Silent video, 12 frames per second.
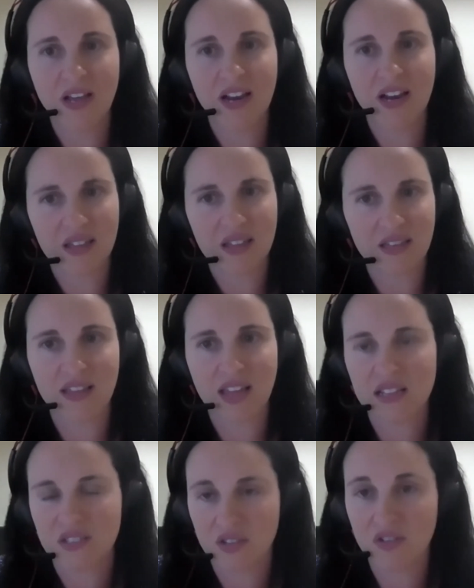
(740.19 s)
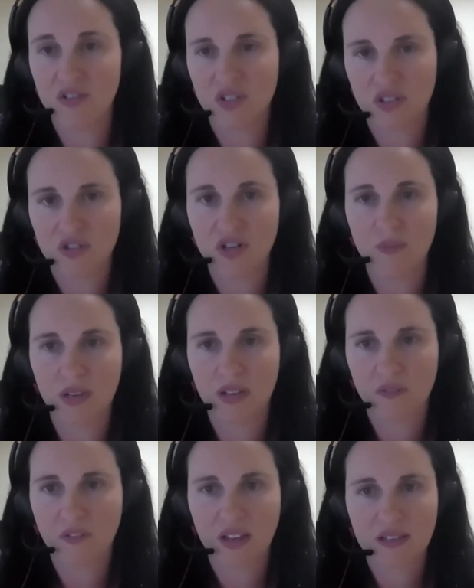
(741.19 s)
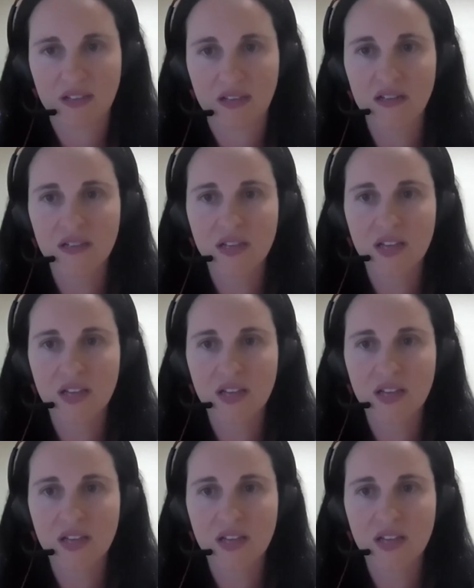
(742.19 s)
And I think that is a huge contributing factor,